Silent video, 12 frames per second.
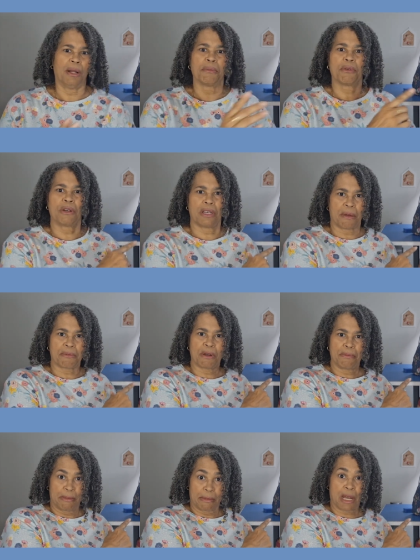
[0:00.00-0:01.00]
I'm, going, I'm
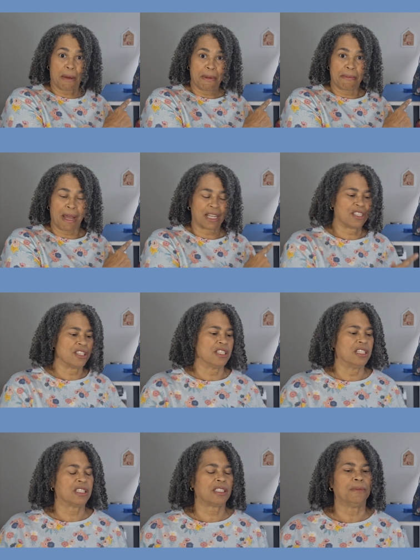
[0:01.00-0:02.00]
coming back to
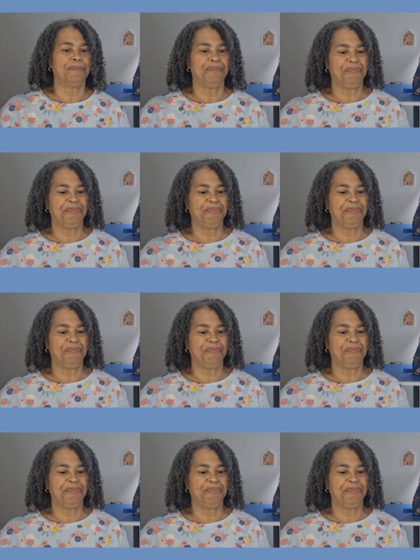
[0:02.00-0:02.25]
this.